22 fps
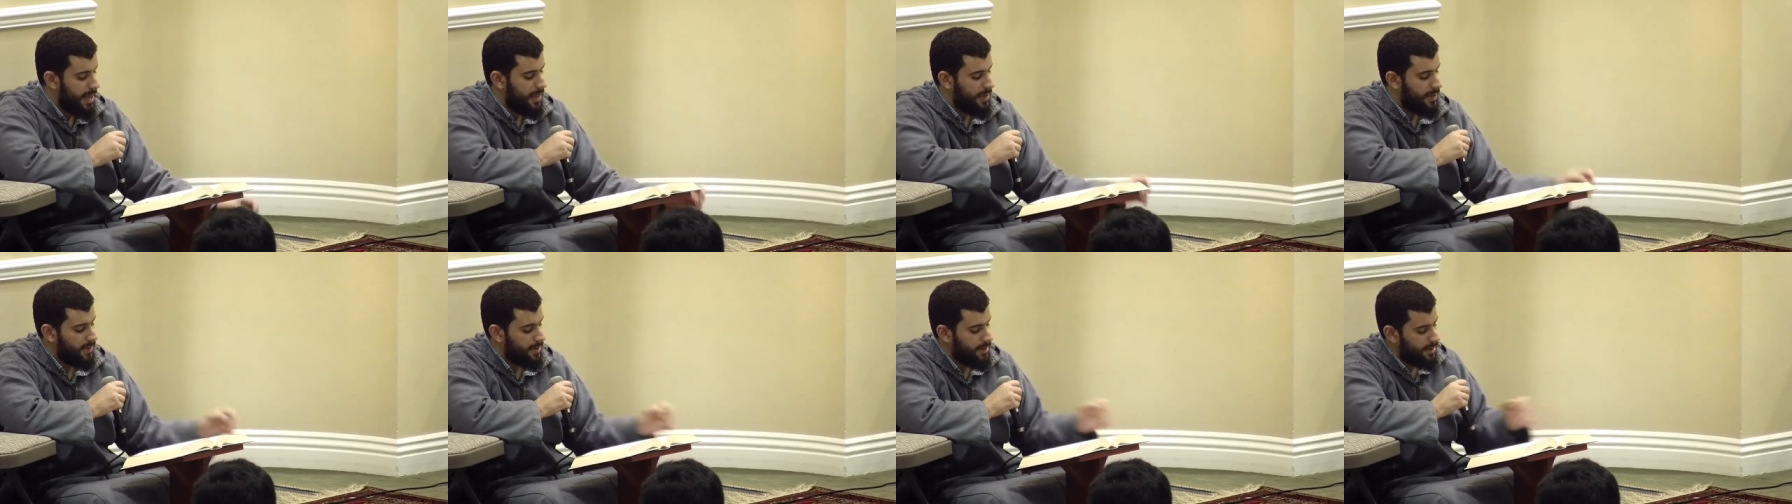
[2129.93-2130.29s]

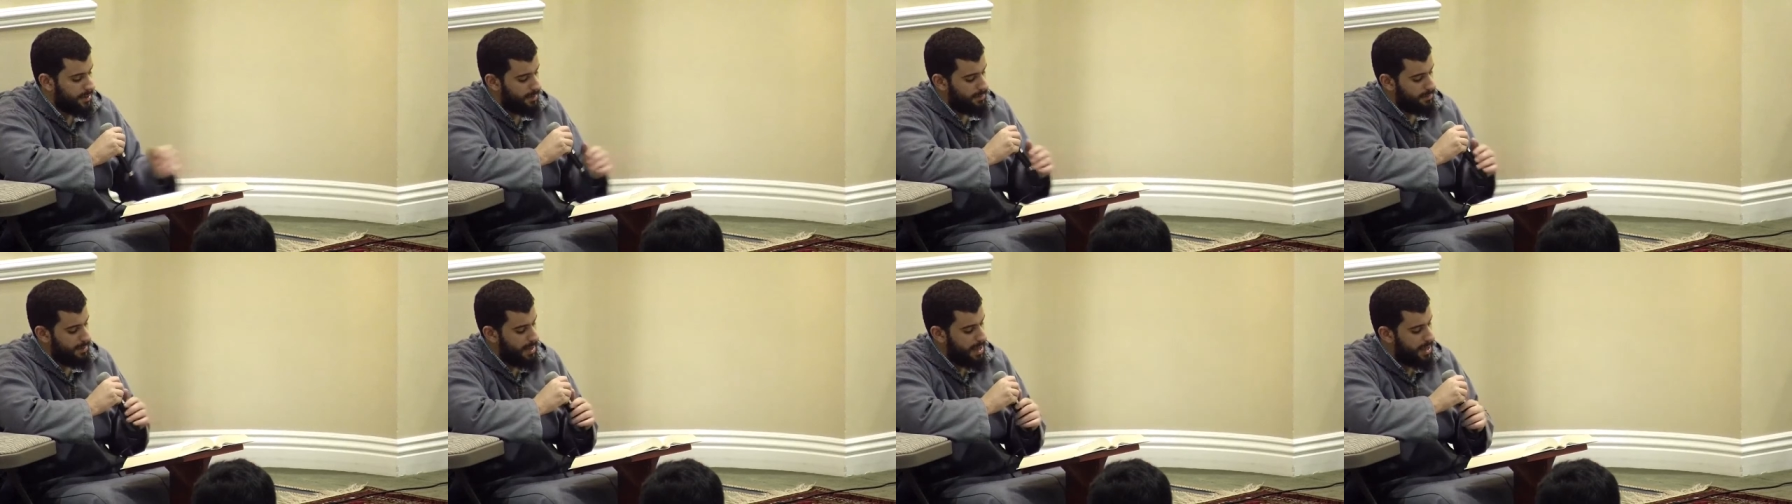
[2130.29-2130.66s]

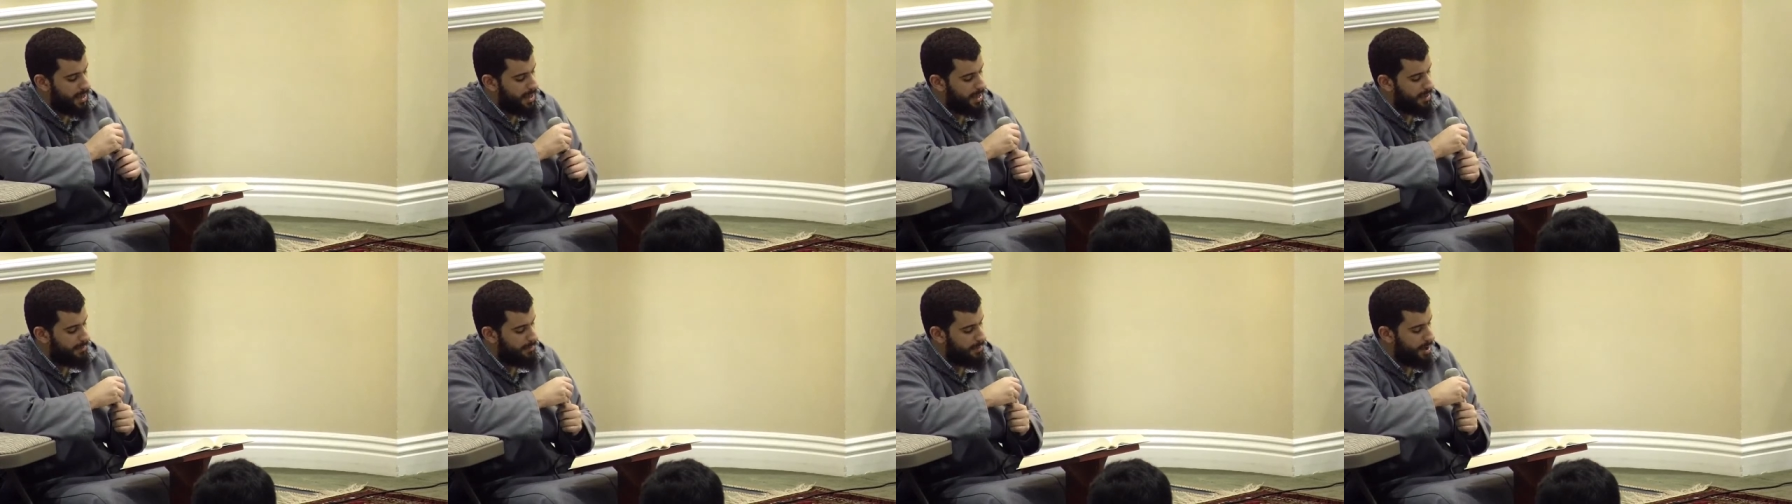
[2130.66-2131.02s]
and
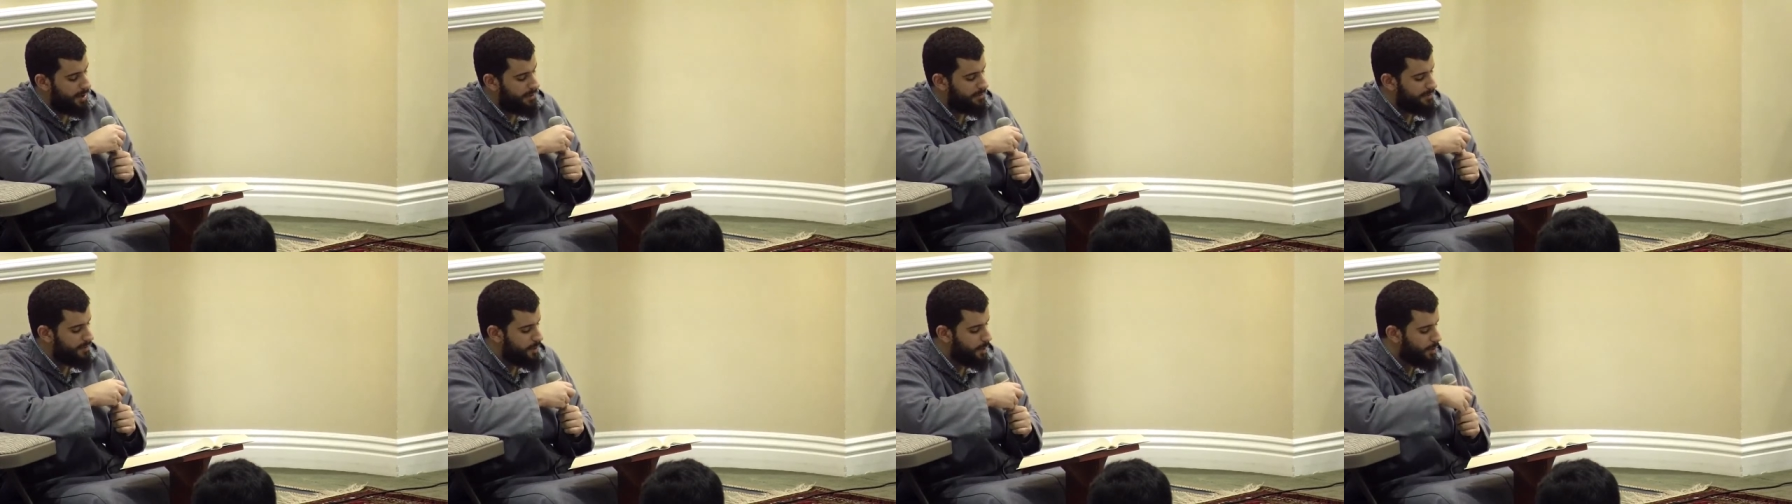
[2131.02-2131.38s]
make
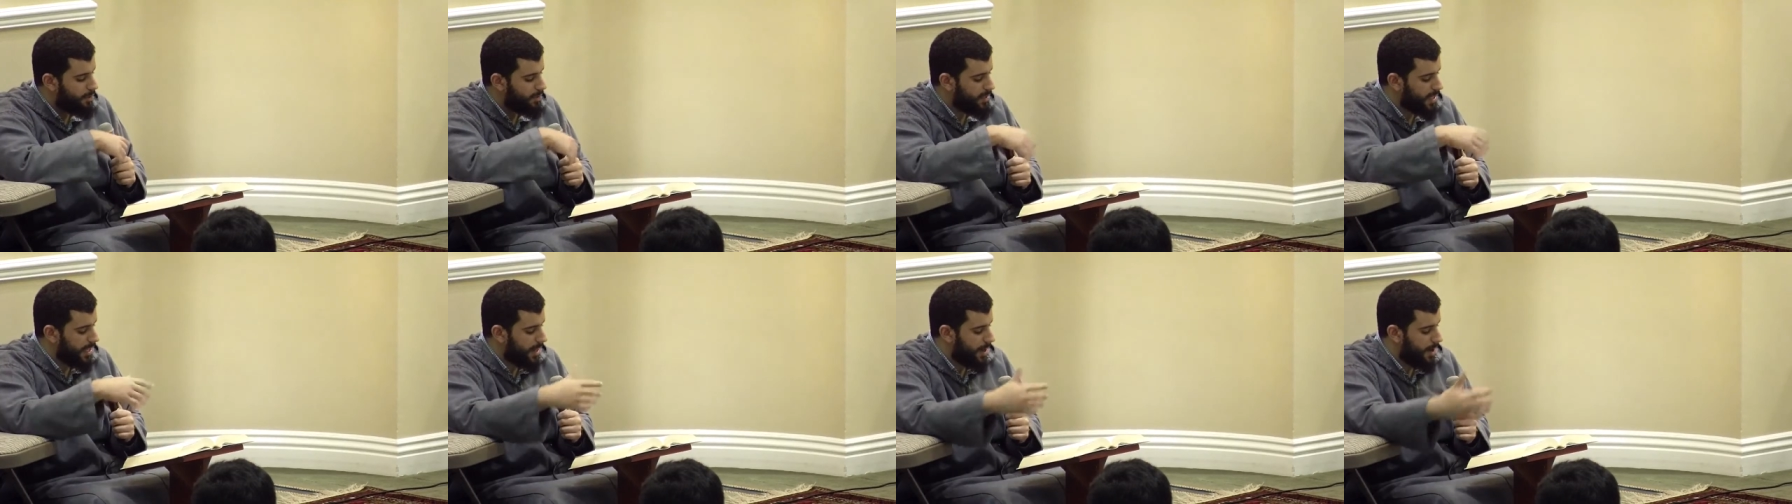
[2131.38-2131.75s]
him of
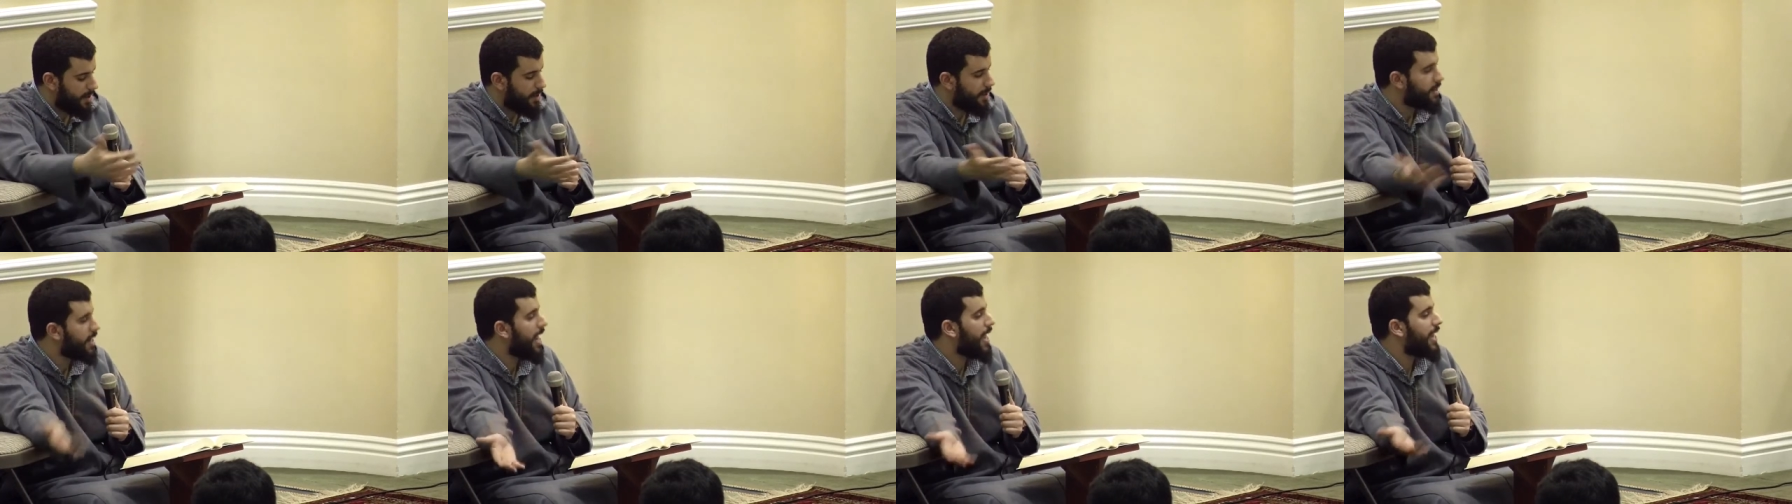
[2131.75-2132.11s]
those that
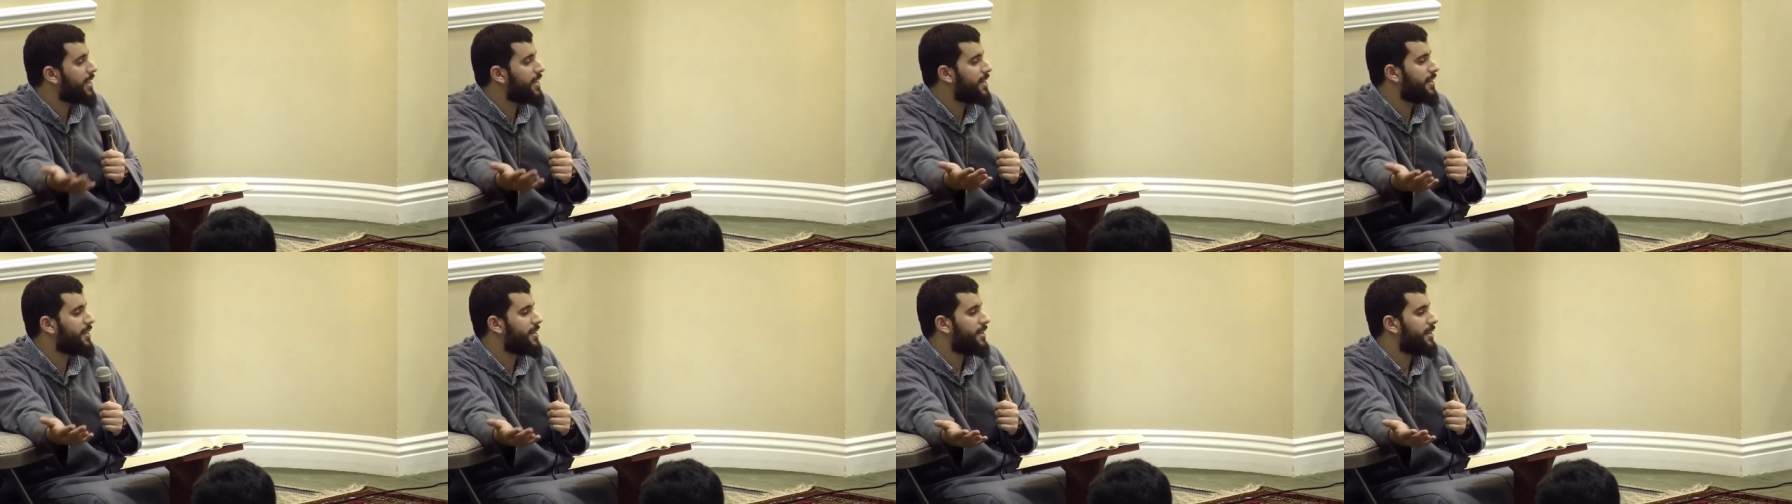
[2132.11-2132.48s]
are
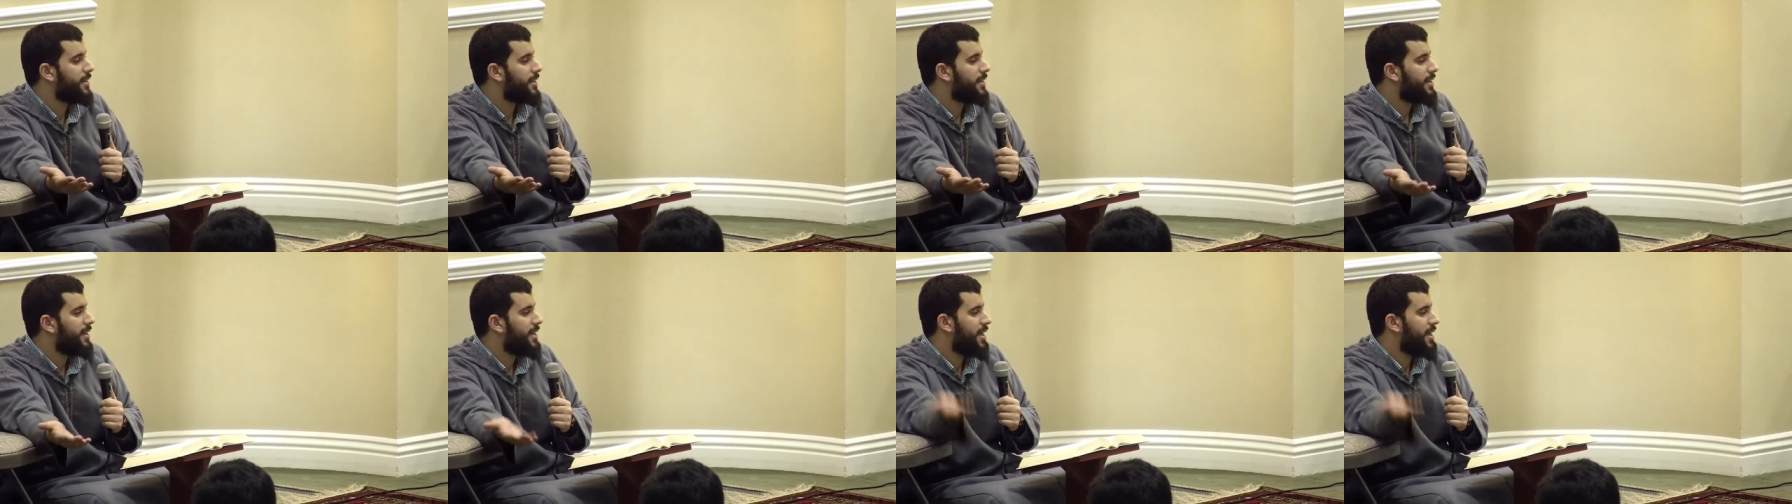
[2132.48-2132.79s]
guided